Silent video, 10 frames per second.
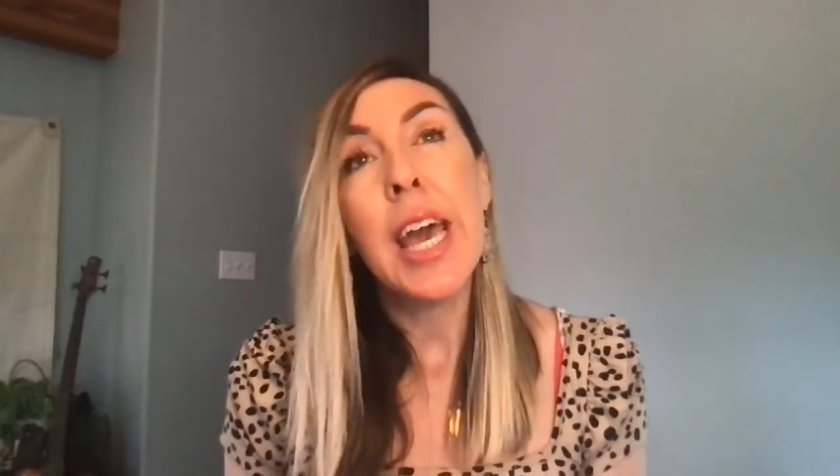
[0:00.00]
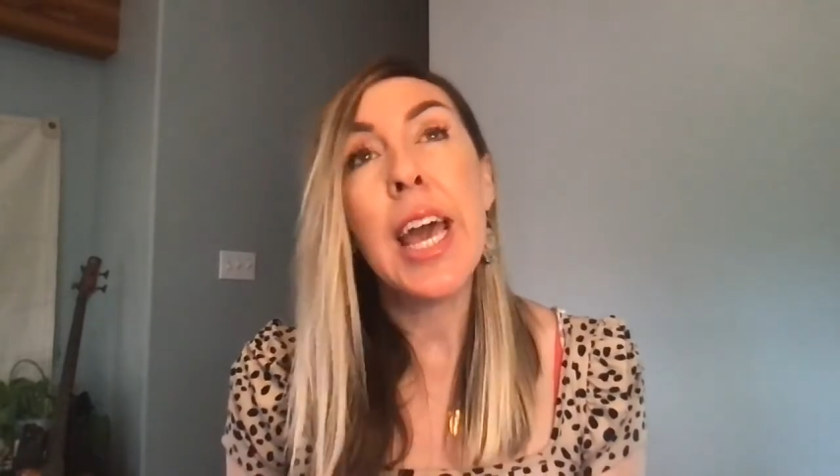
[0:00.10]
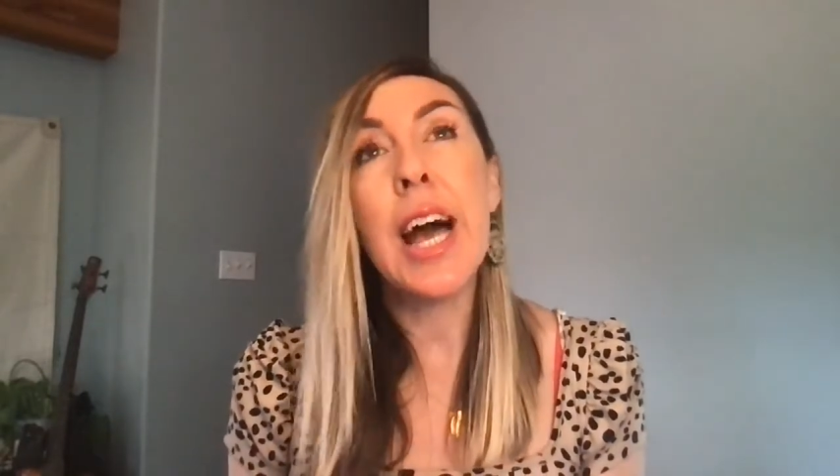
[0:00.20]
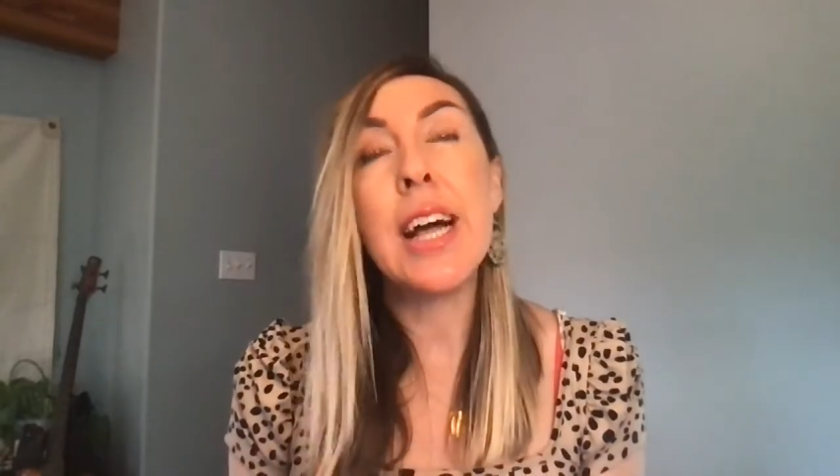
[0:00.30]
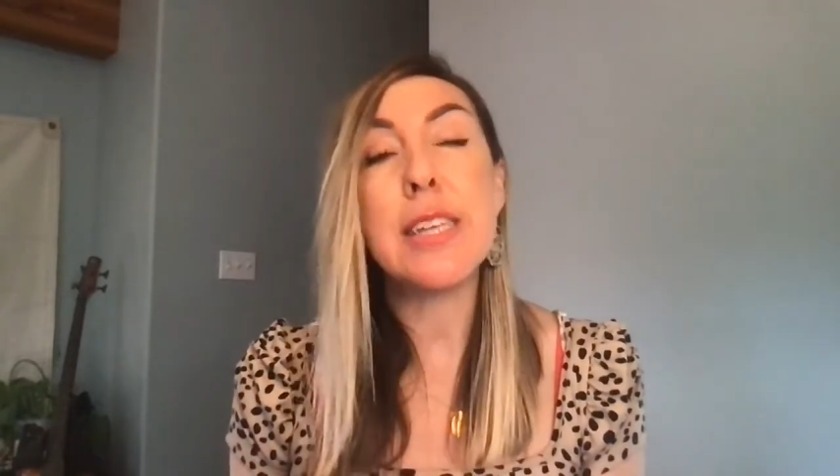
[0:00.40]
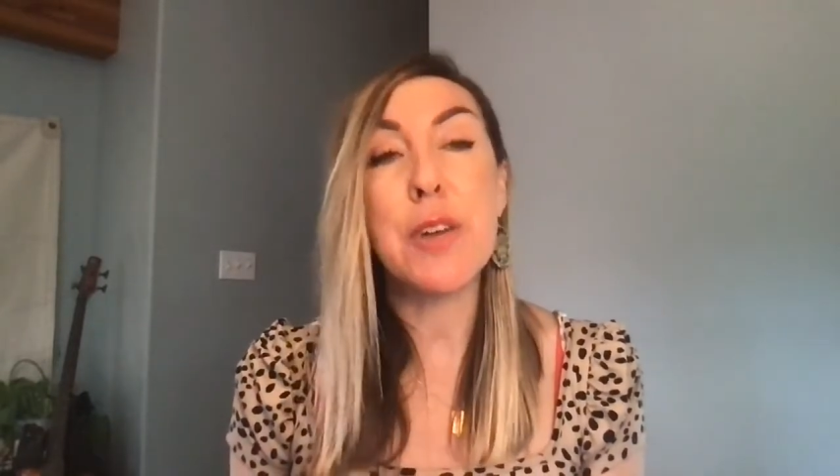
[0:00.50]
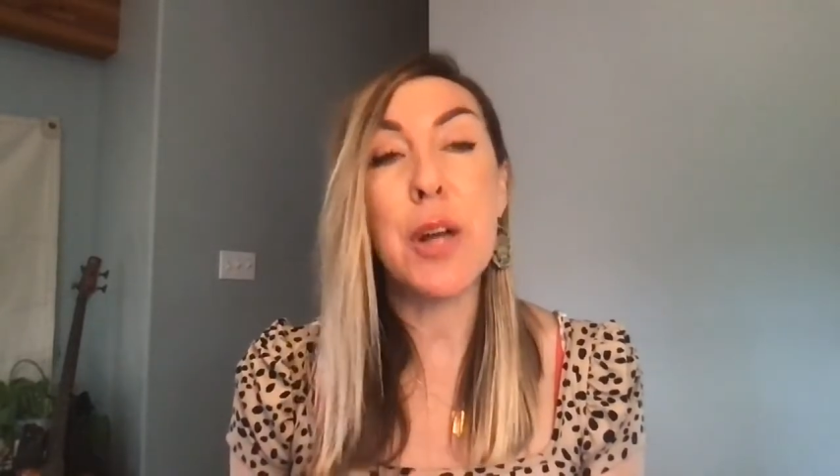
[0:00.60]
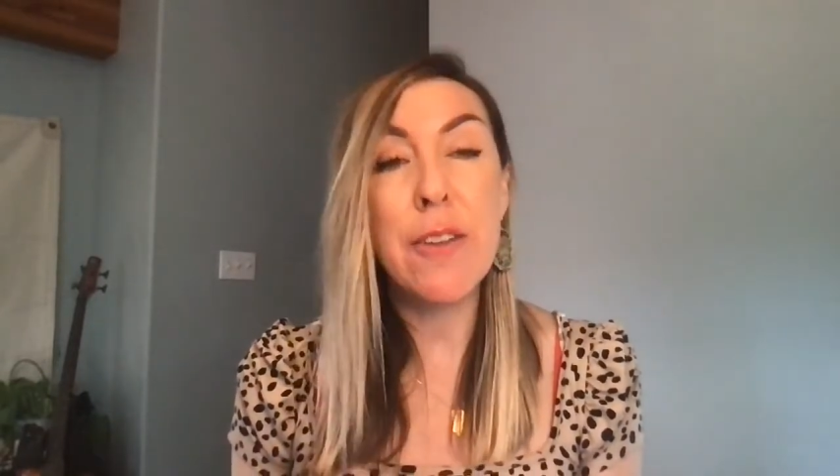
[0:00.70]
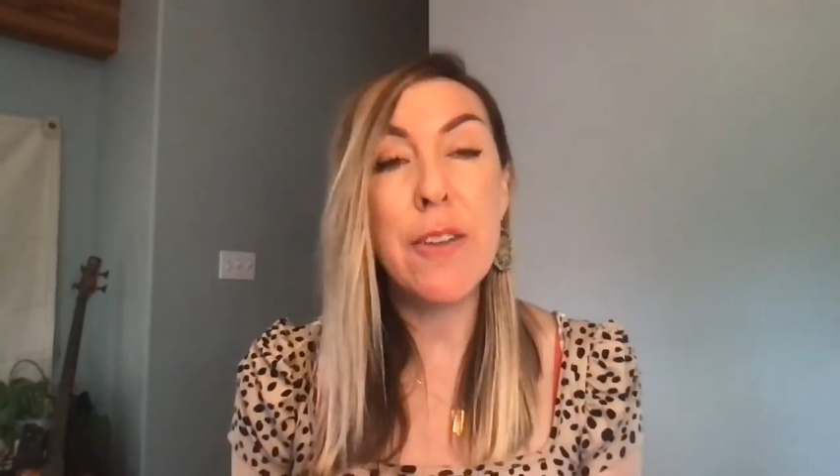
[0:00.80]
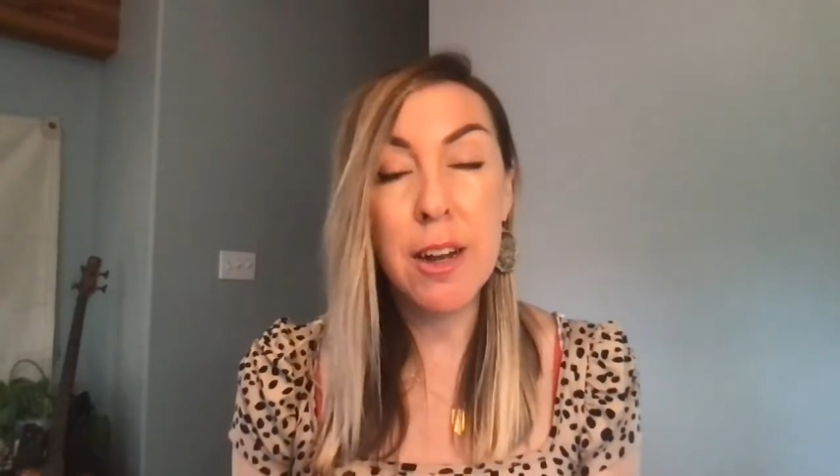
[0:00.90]
And if you're
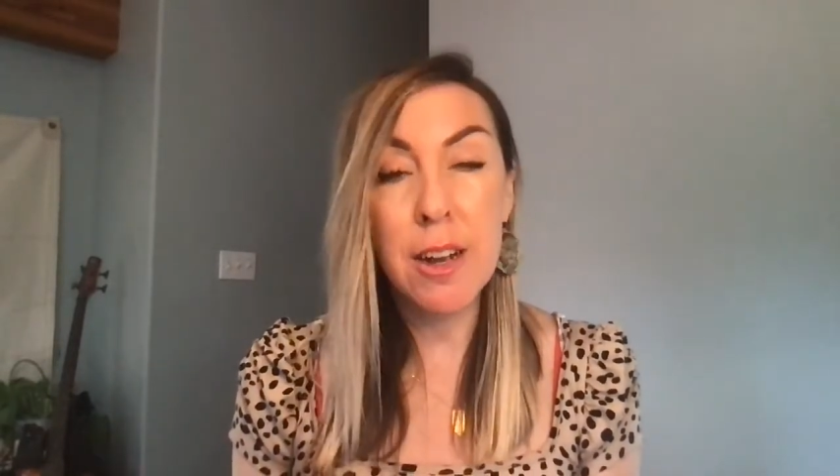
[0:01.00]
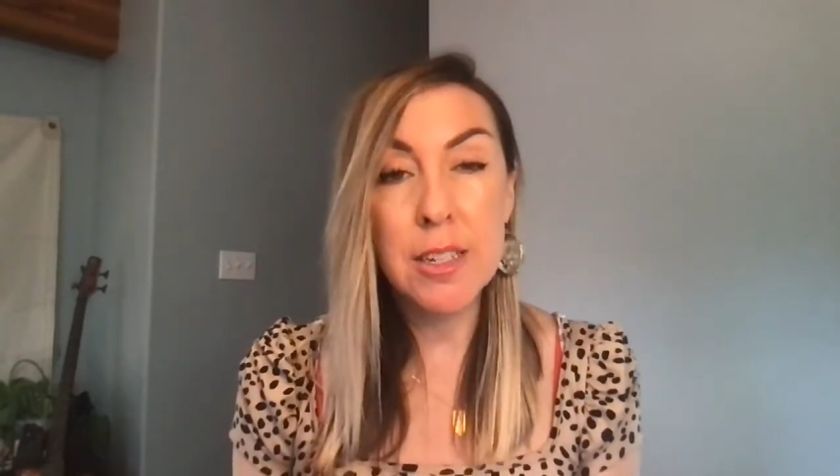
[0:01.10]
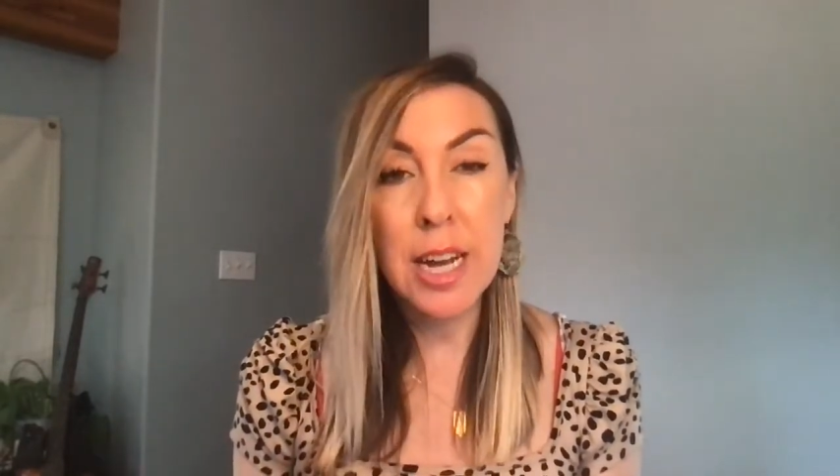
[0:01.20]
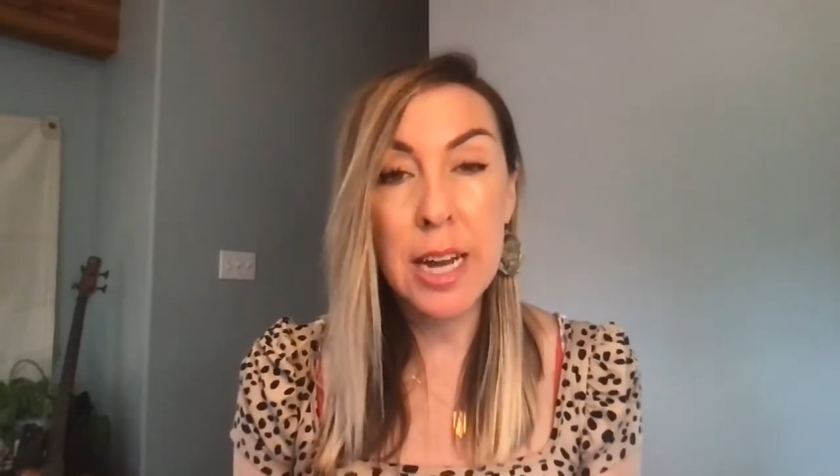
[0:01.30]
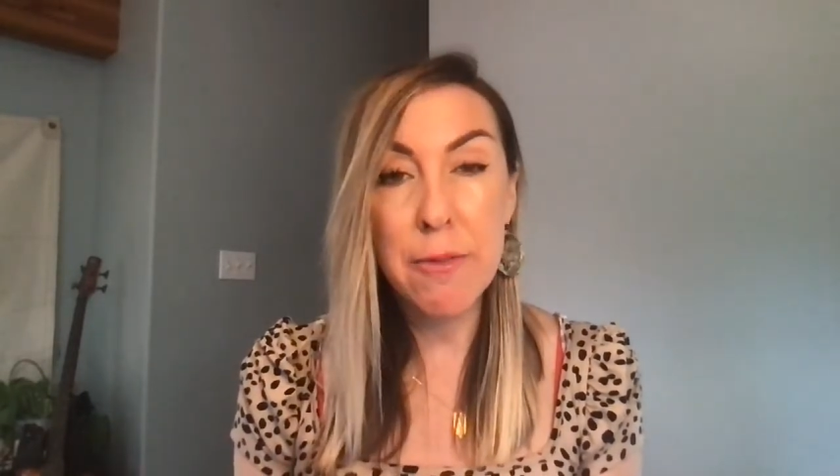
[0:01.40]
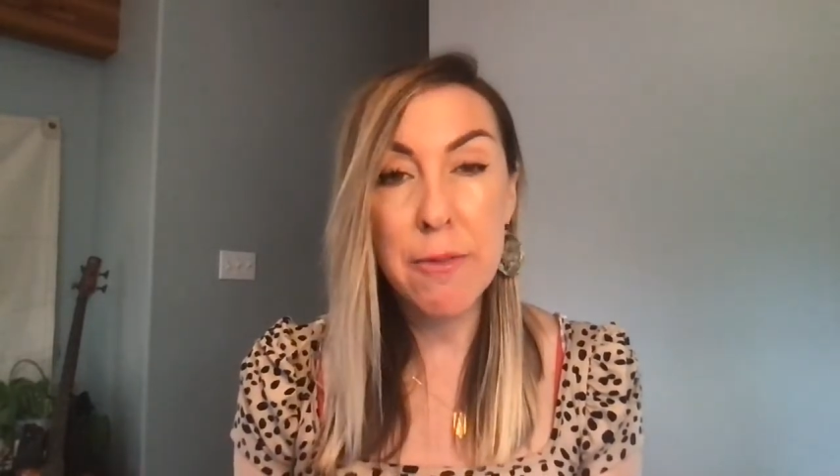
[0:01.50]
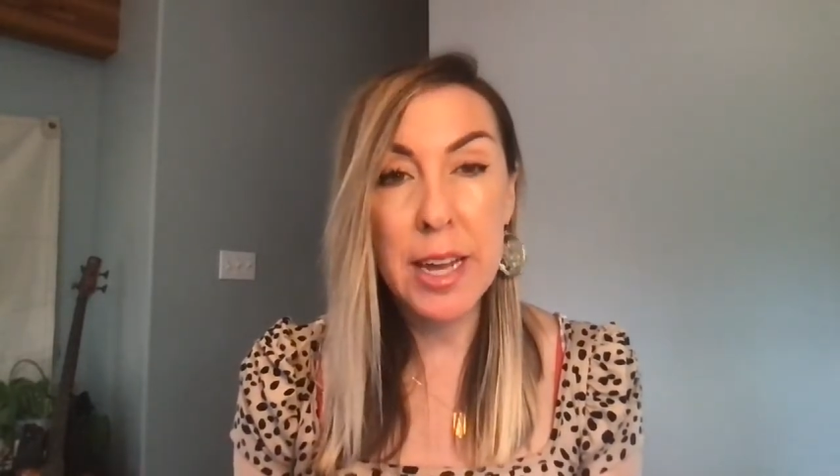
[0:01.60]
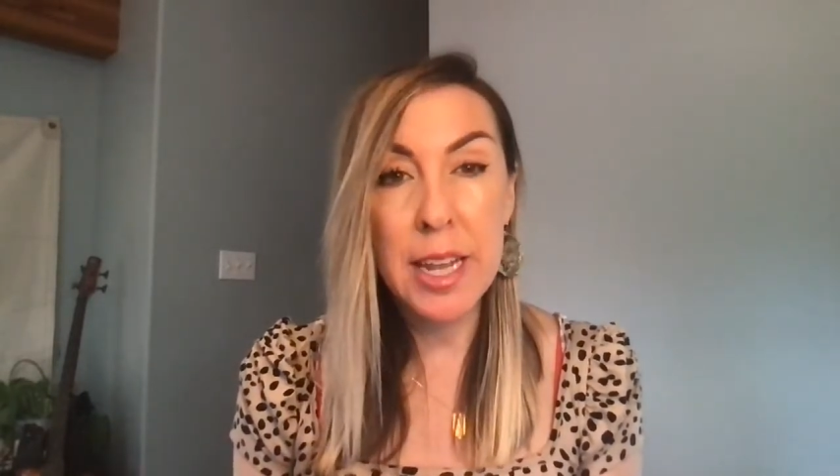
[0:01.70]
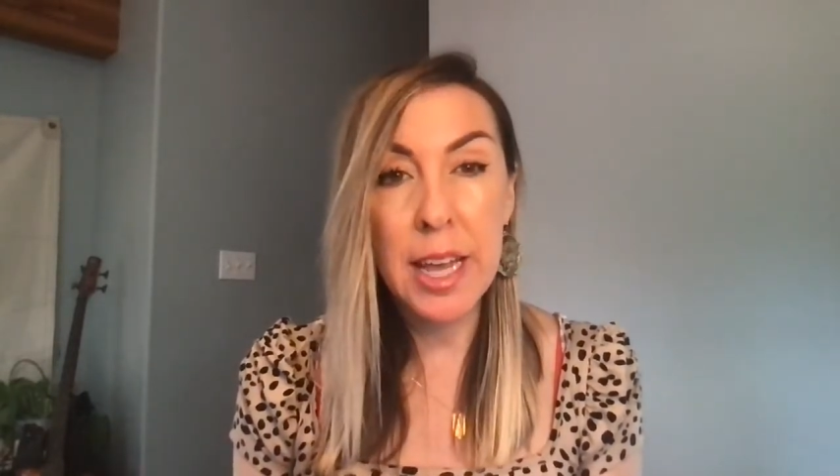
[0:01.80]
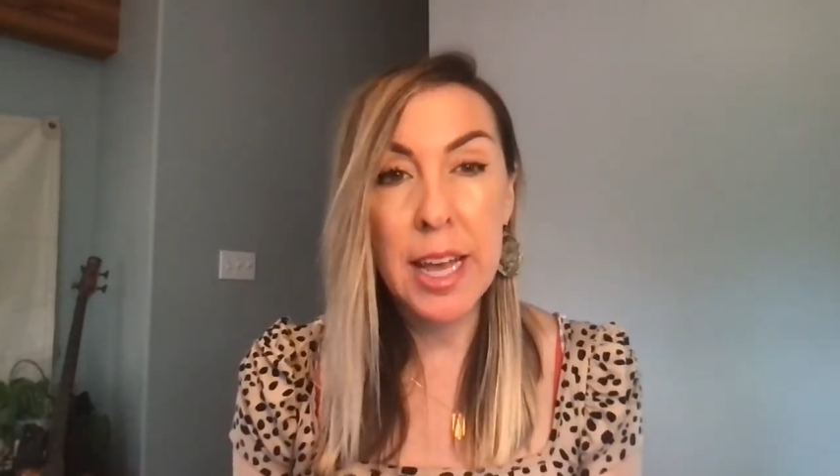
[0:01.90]
having a hard time
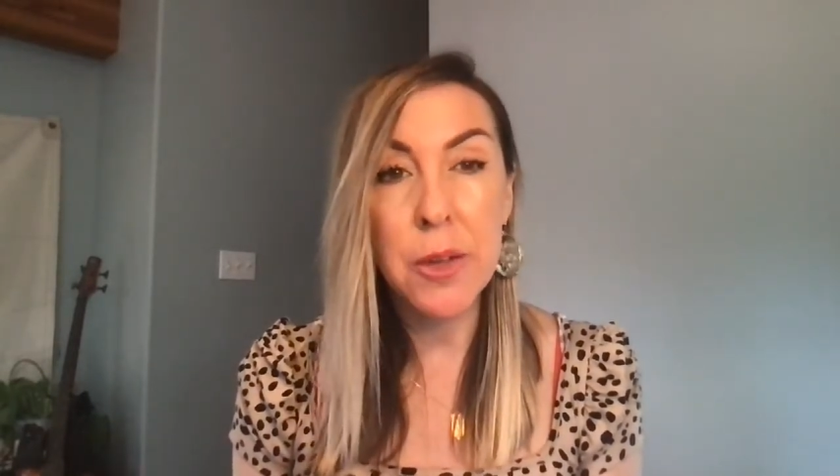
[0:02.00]
finding it,